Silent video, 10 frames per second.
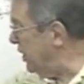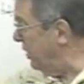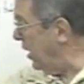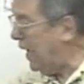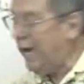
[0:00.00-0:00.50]
of
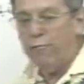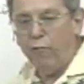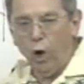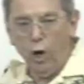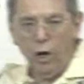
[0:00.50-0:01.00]
a
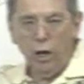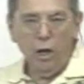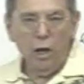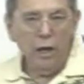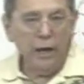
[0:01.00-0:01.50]
laver.
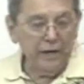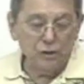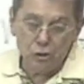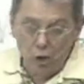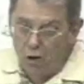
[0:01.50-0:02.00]
And
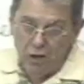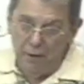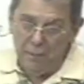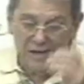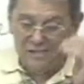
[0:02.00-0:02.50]
it's
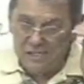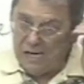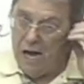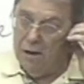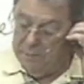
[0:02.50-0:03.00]
talking about
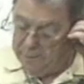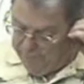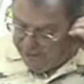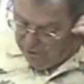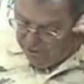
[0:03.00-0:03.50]

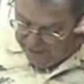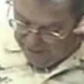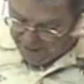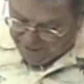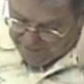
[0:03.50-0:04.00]
Solomon building it.